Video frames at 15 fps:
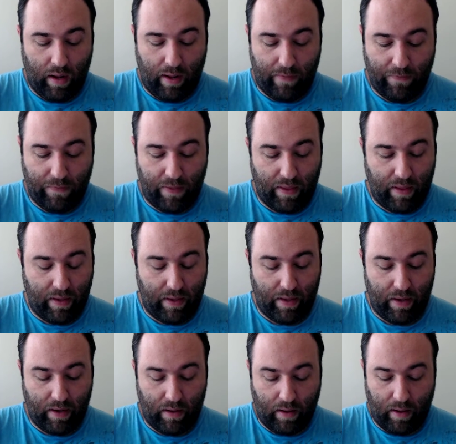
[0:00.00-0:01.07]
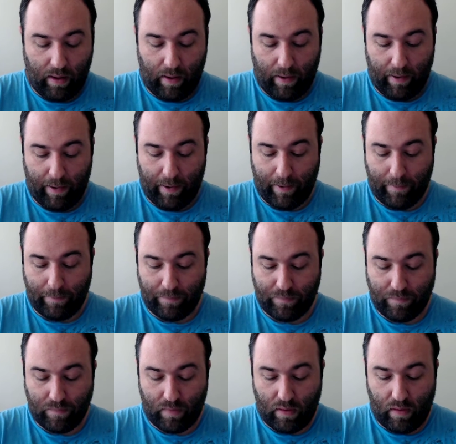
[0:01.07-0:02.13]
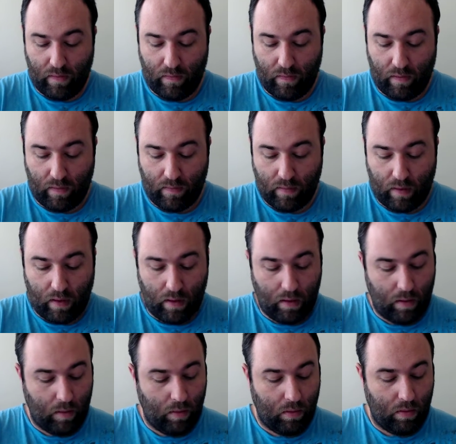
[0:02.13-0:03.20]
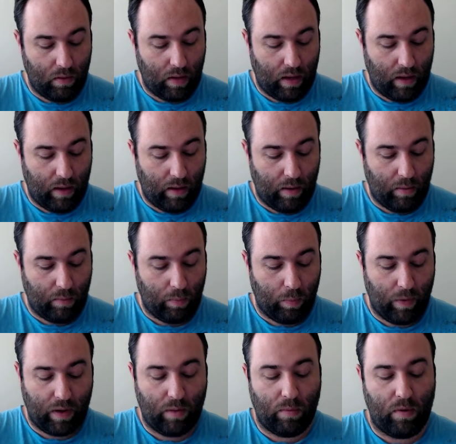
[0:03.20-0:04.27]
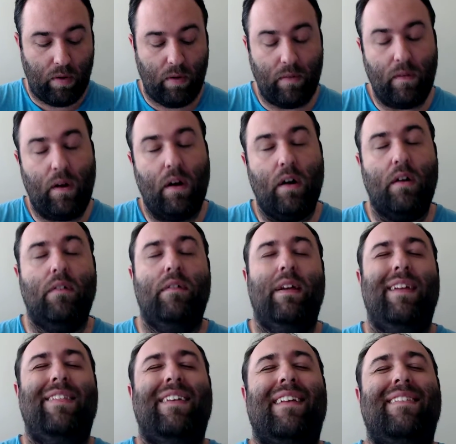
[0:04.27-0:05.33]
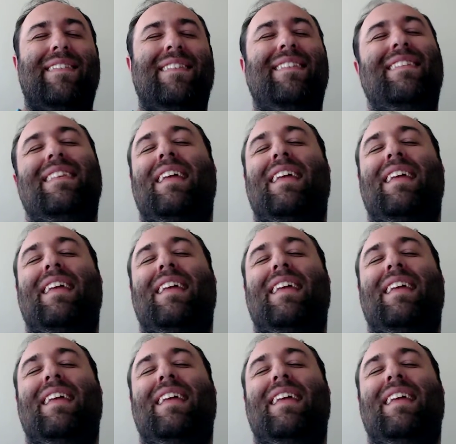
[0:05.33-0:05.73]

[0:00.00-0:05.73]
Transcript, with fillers: And then um, Cisco uh, Rick Rolls Hartley. That's his